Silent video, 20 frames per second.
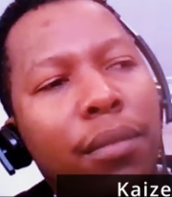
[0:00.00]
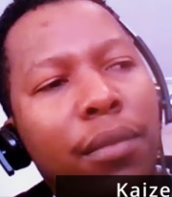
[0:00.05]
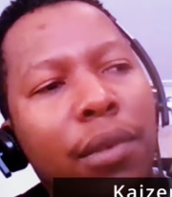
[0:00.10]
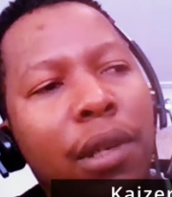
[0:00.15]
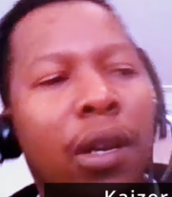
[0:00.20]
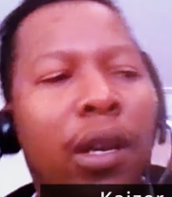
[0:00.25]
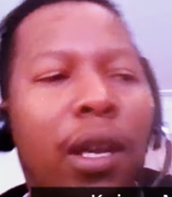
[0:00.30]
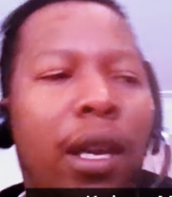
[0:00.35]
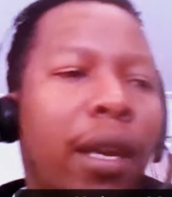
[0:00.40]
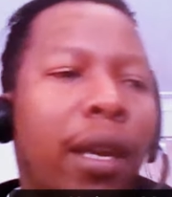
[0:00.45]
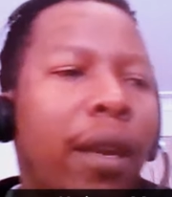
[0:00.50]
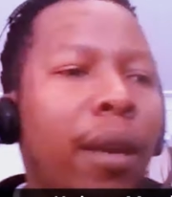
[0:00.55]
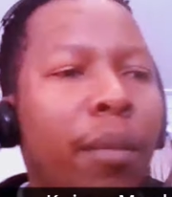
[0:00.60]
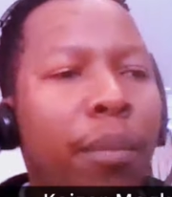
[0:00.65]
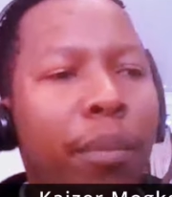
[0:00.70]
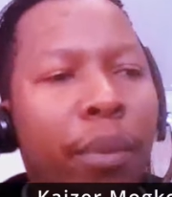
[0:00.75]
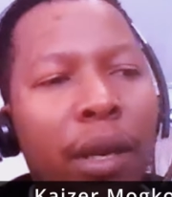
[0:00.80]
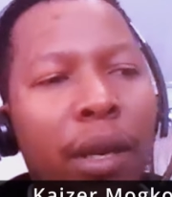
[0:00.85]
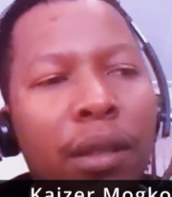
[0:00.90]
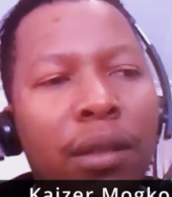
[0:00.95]
look at it a
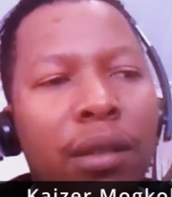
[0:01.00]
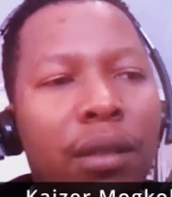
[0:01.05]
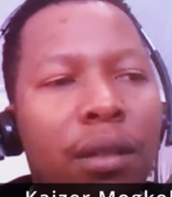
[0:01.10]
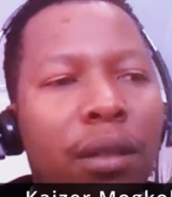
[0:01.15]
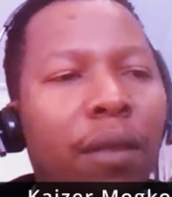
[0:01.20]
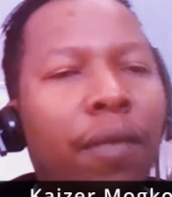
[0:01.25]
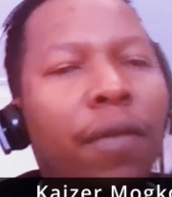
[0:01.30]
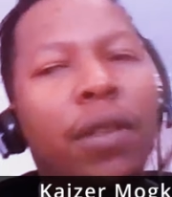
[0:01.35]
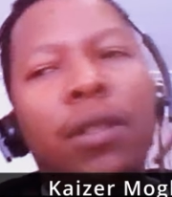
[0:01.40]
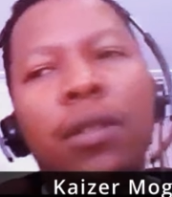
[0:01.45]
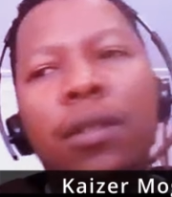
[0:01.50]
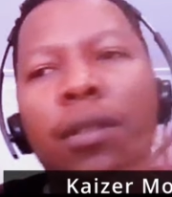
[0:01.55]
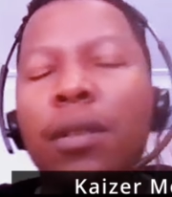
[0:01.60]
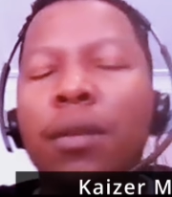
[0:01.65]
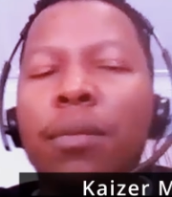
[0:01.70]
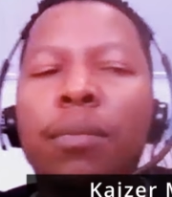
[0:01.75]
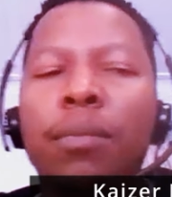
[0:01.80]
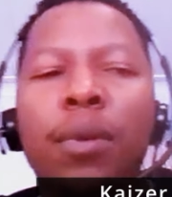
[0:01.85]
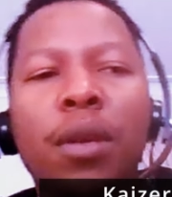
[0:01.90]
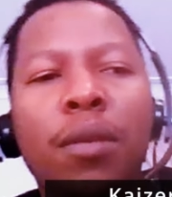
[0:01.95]
bit, give it to
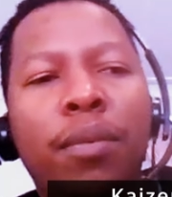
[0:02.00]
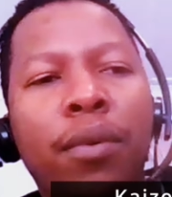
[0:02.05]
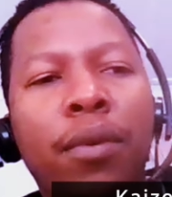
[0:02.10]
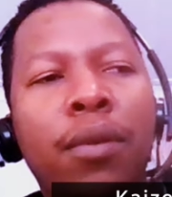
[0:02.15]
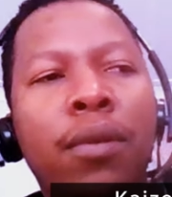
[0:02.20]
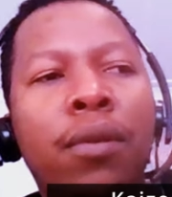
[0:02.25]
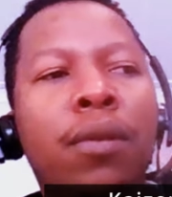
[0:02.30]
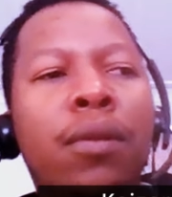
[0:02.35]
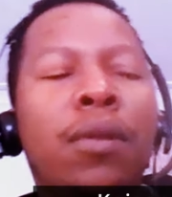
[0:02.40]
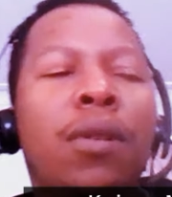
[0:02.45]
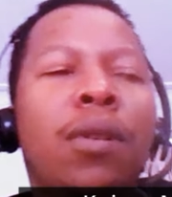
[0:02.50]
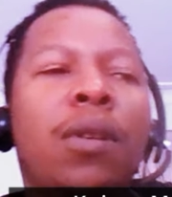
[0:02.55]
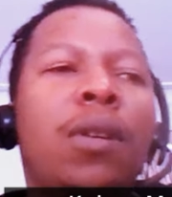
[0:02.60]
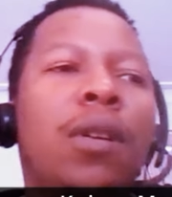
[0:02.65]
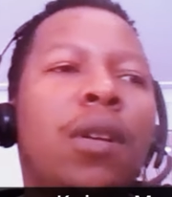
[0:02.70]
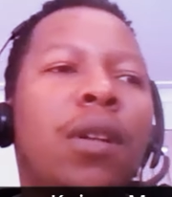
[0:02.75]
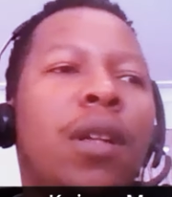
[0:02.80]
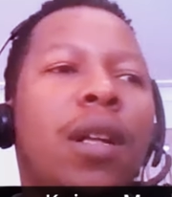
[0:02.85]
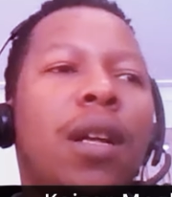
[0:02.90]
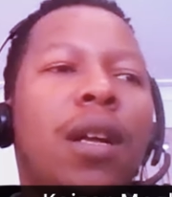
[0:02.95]
some people
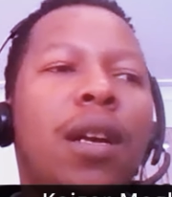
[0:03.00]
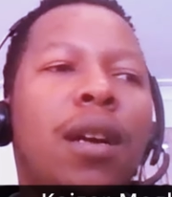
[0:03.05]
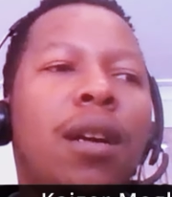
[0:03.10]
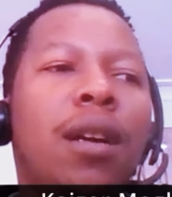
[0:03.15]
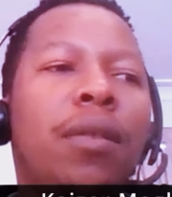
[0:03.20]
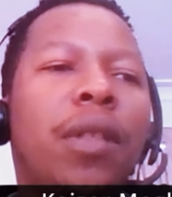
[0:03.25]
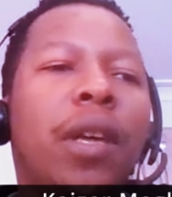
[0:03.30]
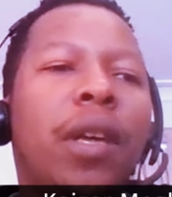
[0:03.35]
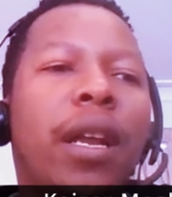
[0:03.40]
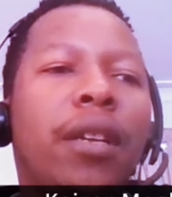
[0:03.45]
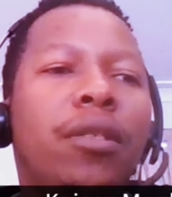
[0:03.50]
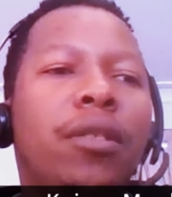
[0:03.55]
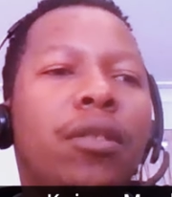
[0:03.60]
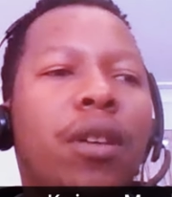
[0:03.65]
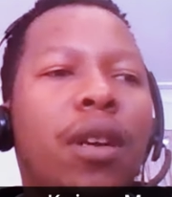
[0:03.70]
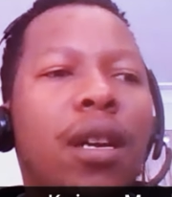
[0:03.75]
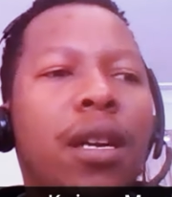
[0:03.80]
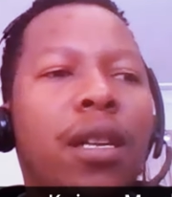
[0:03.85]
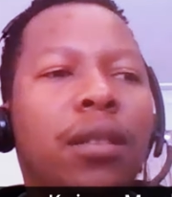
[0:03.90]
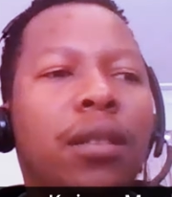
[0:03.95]
who I
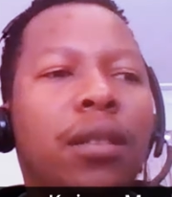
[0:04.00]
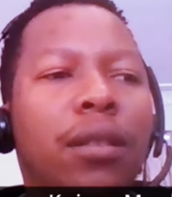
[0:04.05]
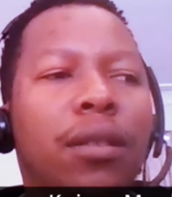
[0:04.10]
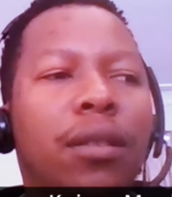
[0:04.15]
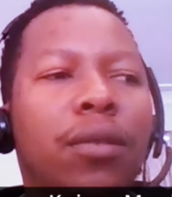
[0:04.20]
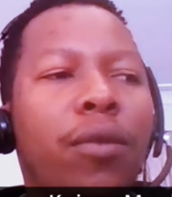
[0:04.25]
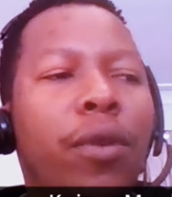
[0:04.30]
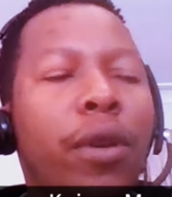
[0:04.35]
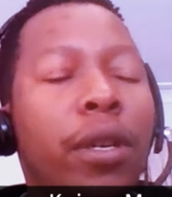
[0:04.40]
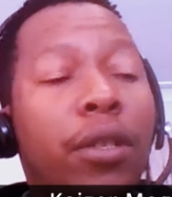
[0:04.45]
trust.